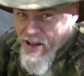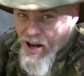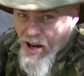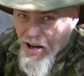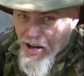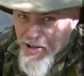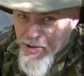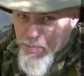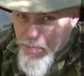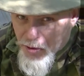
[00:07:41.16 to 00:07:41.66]

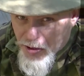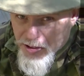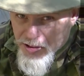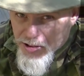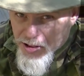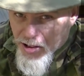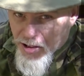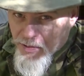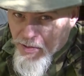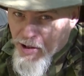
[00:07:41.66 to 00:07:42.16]
guys. Please
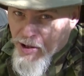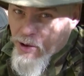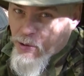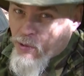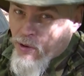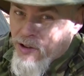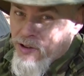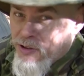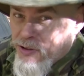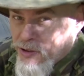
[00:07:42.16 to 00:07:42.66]
leave any
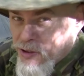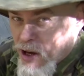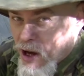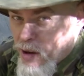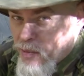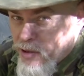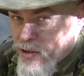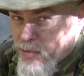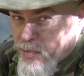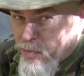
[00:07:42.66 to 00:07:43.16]
questions or
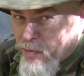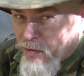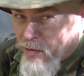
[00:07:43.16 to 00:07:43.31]
comments